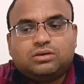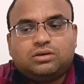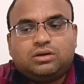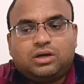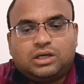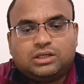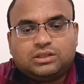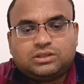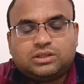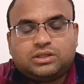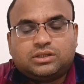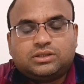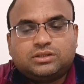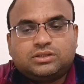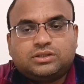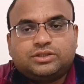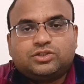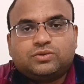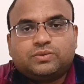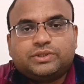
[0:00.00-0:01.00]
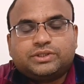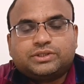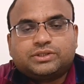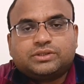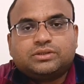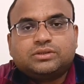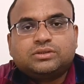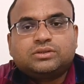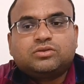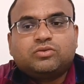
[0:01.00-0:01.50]
uncertain
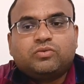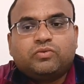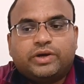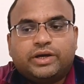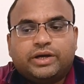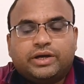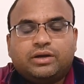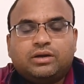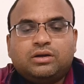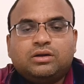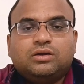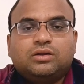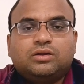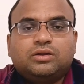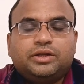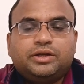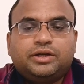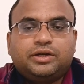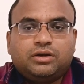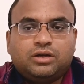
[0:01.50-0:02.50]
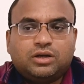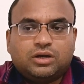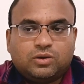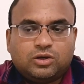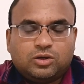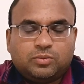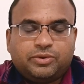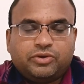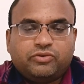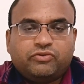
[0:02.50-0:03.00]
situations where the
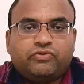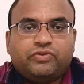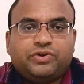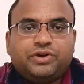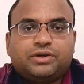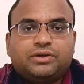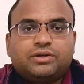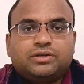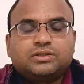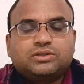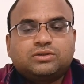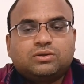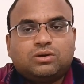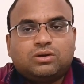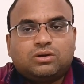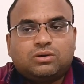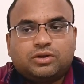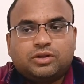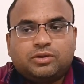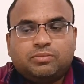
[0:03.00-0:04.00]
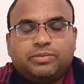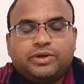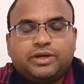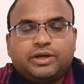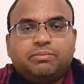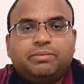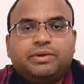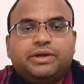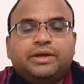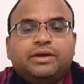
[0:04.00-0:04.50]
developing fetus or the
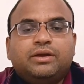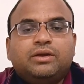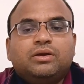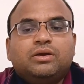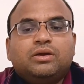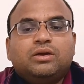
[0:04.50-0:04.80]
baby